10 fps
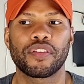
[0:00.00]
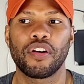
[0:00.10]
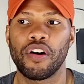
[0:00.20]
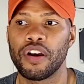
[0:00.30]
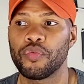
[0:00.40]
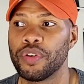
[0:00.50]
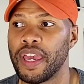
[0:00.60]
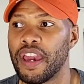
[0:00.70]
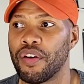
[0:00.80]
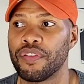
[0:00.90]
Taurus with the
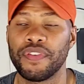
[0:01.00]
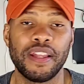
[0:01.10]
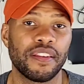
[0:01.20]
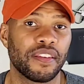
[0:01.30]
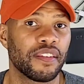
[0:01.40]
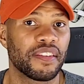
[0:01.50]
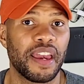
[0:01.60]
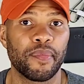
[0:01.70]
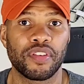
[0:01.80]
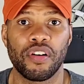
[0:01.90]
Aries Venus. Is it the
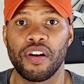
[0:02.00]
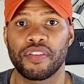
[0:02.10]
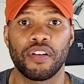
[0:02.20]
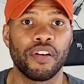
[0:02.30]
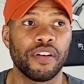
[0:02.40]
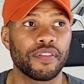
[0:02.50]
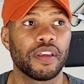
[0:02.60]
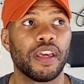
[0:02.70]
same as Taurus?